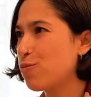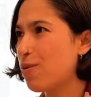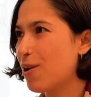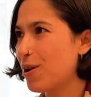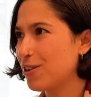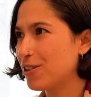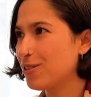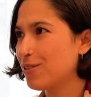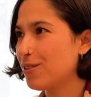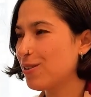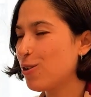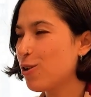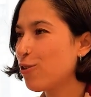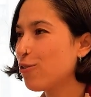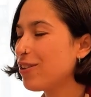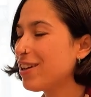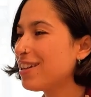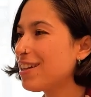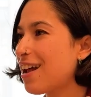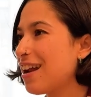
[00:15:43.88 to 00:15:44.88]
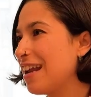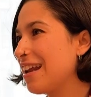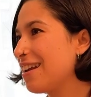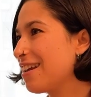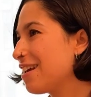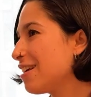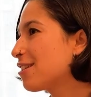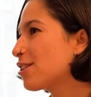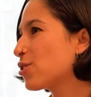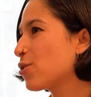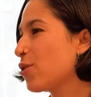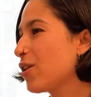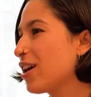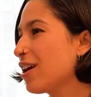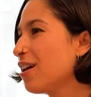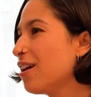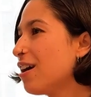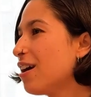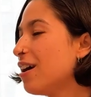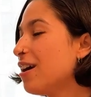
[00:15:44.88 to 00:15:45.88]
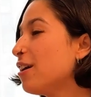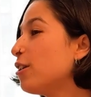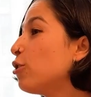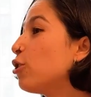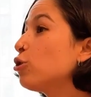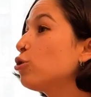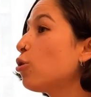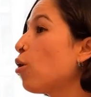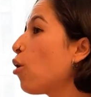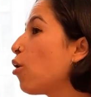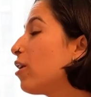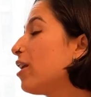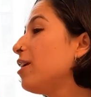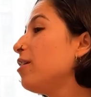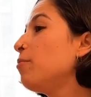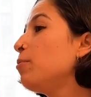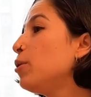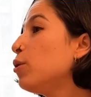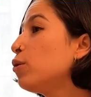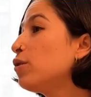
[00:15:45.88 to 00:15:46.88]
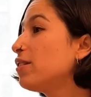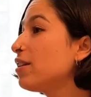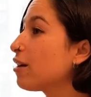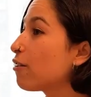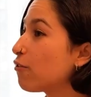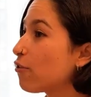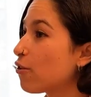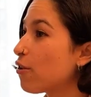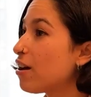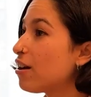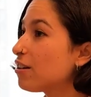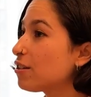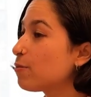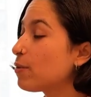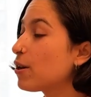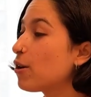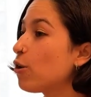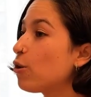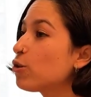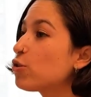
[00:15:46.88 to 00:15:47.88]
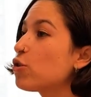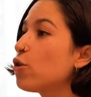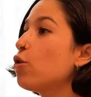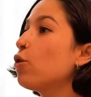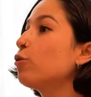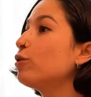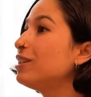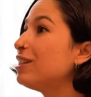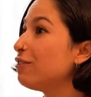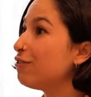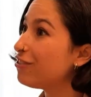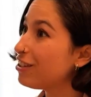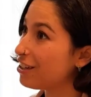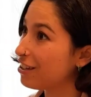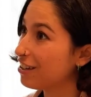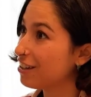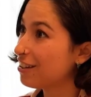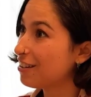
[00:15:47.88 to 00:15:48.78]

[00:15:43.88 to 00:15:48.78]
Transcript: part of Italian history, not only music for us, but also on TV.